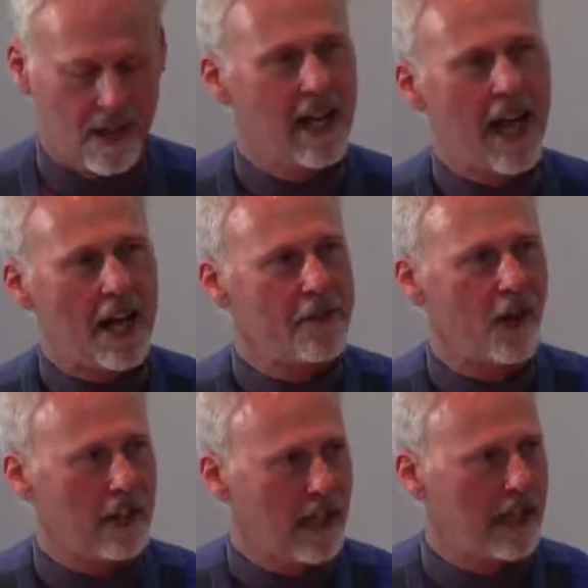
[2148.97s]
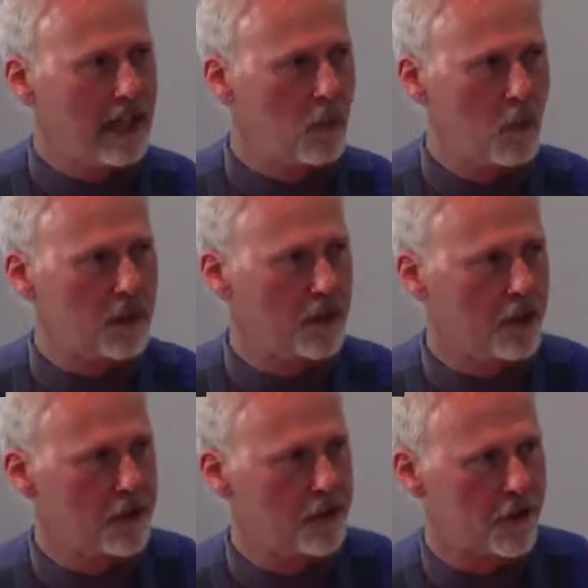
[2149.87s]
I thought Layla was a
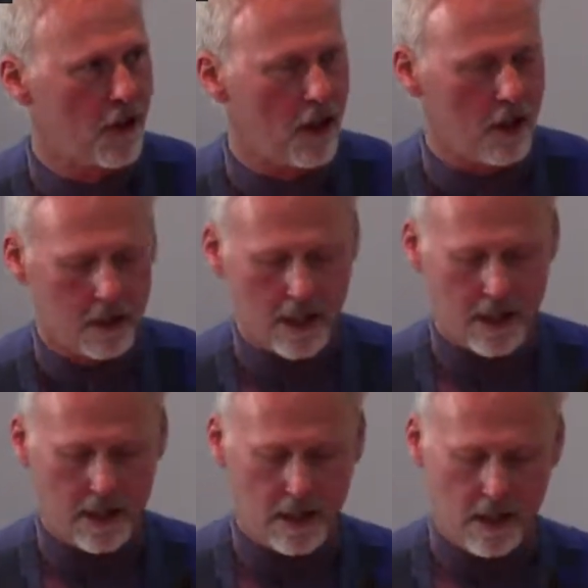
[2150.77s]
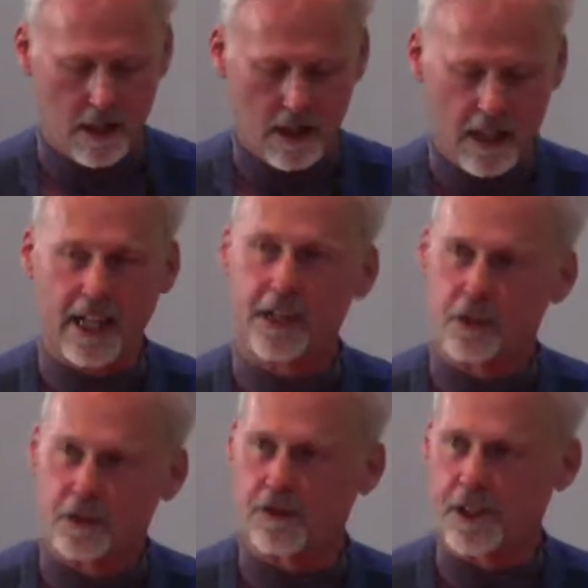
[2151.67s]
good song and an
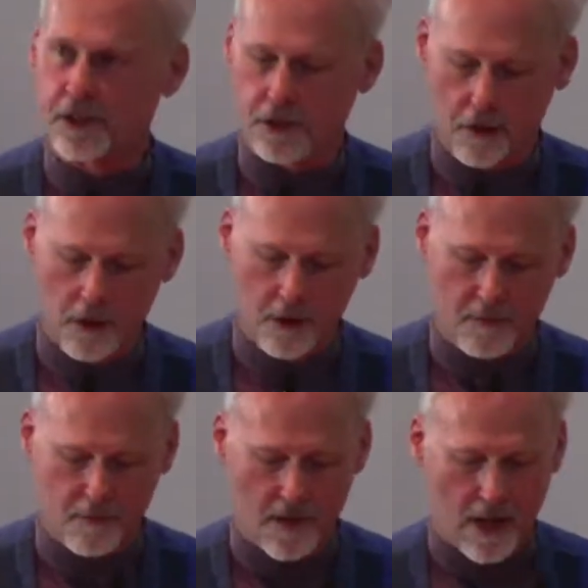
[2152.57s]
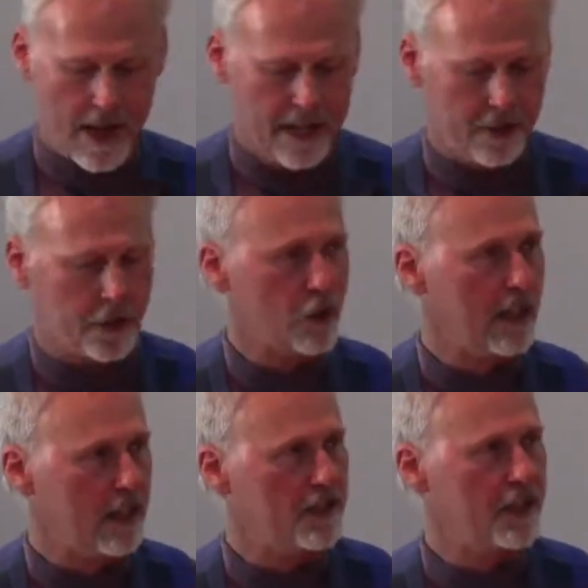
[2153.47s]
interesting song. I had
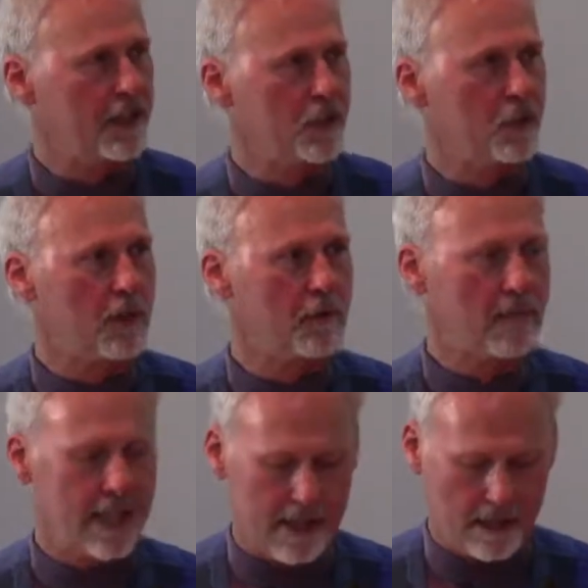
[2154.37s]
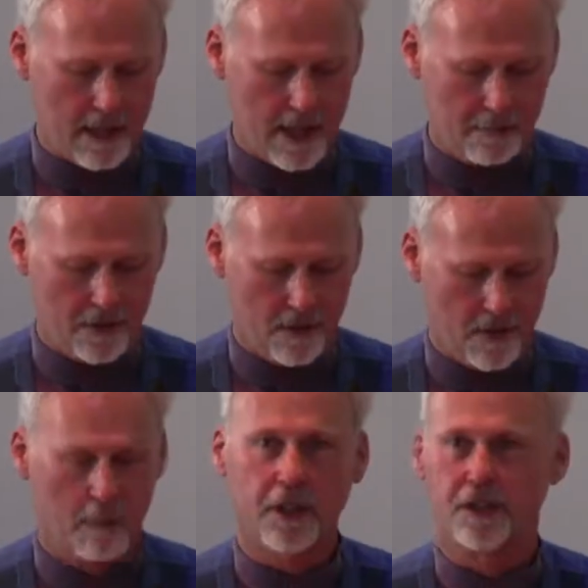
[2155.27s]
enjoyed listening to it many times,
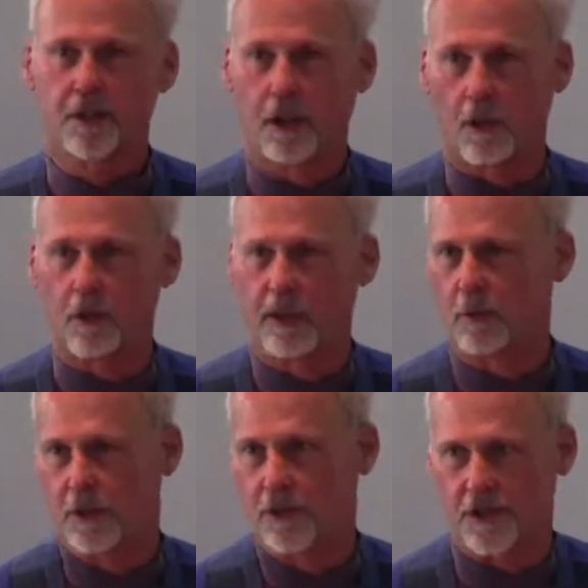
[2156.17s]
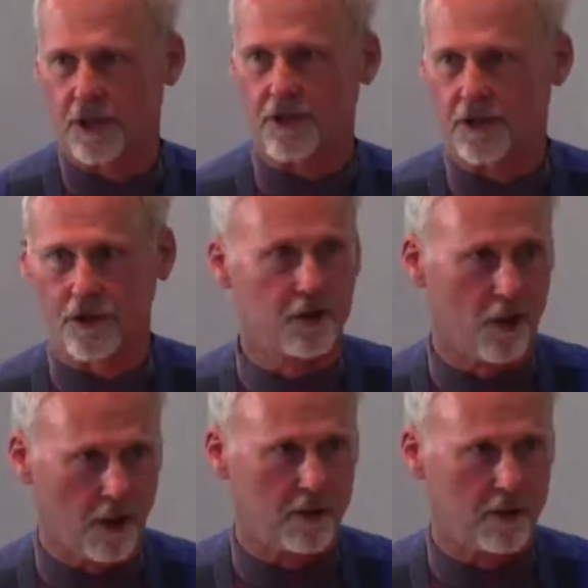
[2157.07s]
but it was just a song.